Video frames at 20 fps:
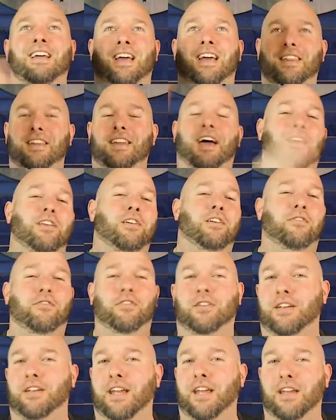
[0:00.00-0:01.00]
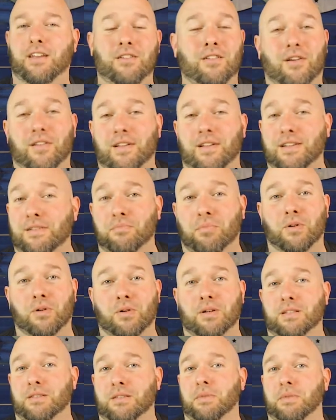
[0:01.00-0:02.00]
And then how do you feel today? You know that's
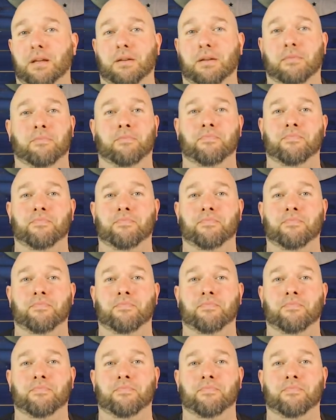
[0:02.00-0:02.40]
important to me.